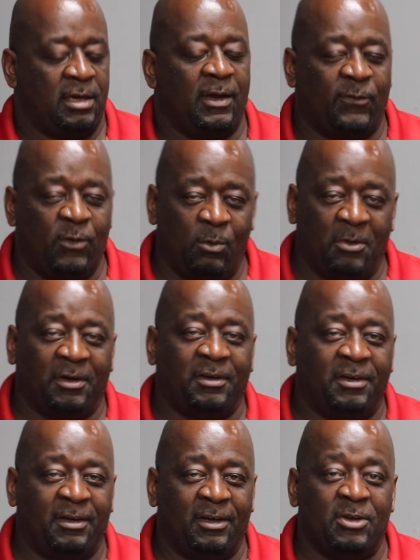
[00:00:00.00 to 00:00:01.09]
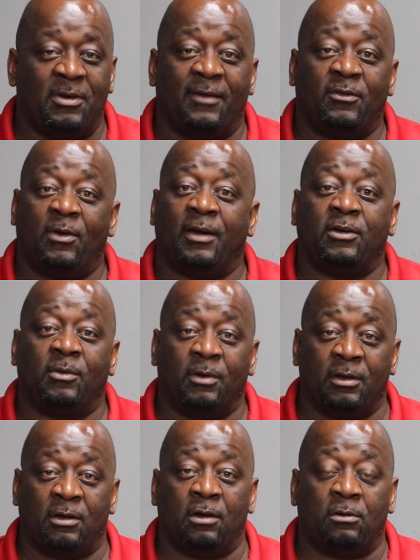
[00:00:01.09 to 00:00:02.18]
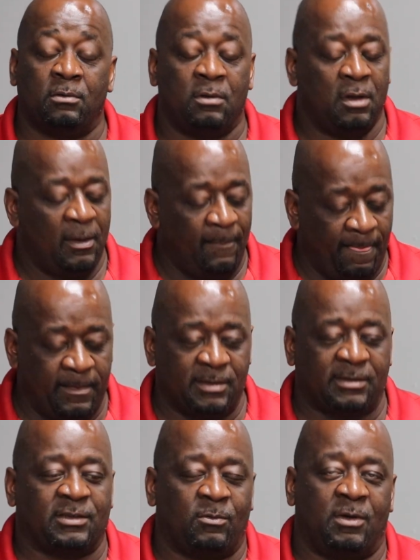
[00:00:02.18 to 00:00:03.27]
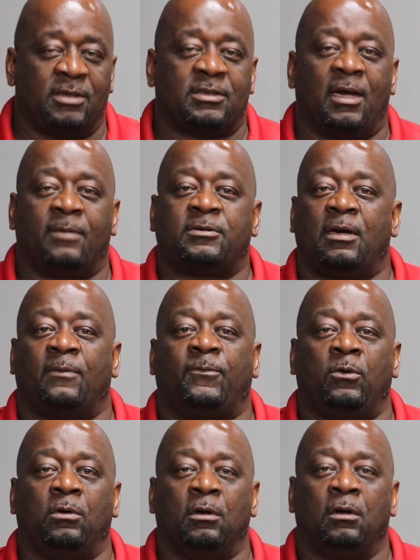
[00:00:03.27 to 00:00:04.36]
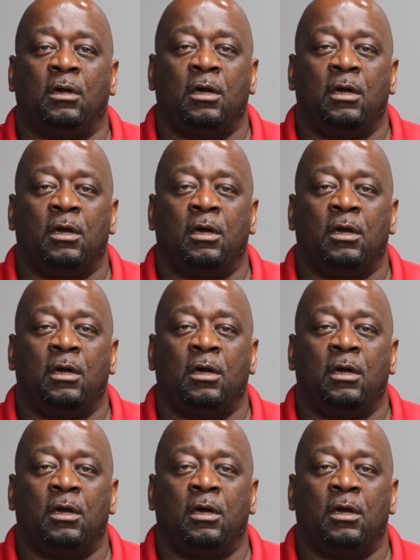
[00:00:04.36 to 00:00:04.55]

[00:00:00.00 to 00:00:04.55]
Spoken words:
If you want it done and you have no idea where to go, this is the one-stop shop for it.